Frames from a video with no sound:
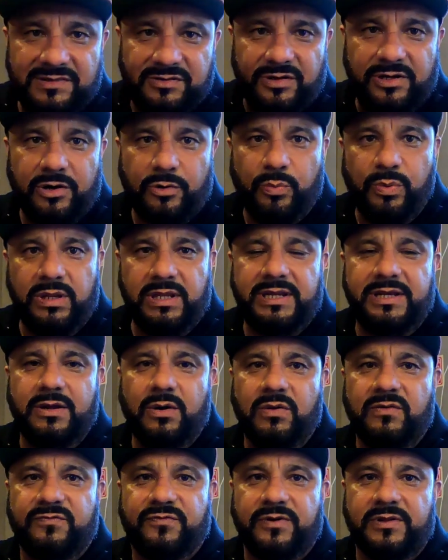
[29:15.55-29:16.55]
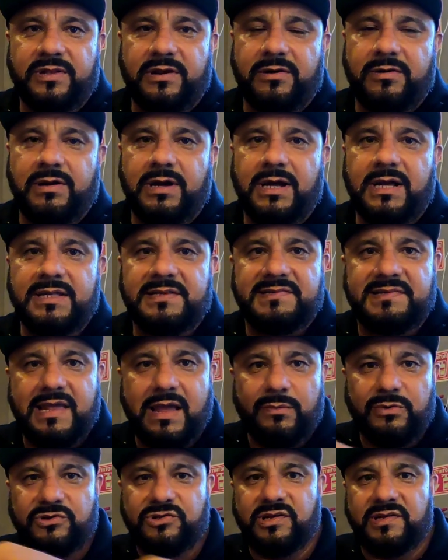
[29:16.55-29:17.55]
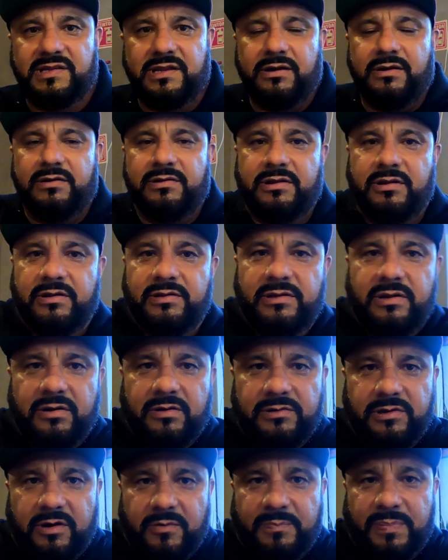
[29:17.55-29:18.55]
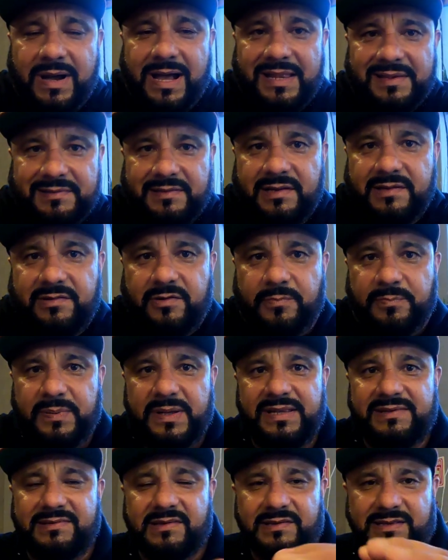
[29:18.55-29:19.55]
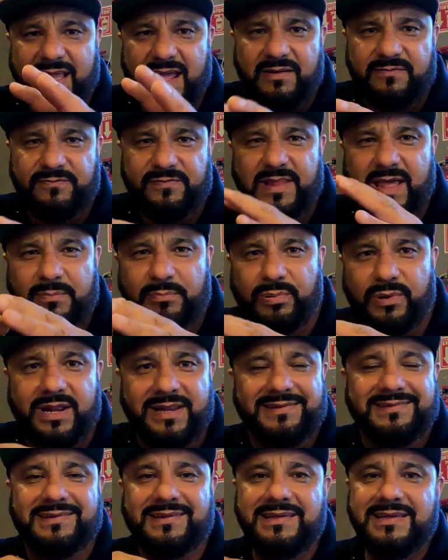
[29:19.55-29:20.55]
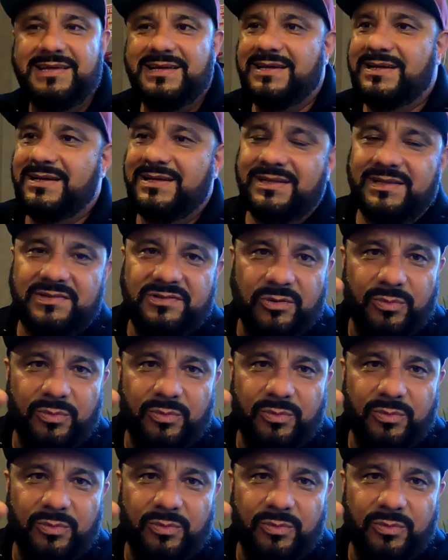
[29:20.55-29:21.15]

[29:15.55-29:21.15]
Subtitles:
So they're really known for their sandwiches here, their pastas, their pizzas, kind of flatbreads.